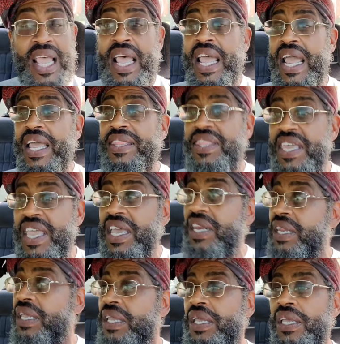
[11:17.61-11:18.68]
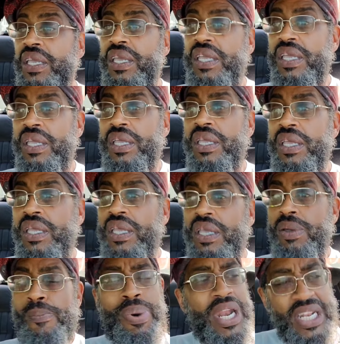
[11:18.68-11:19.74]
and then
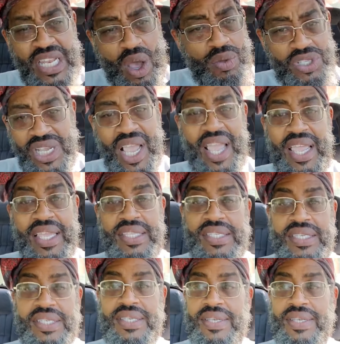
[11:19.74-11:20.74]
but it don't change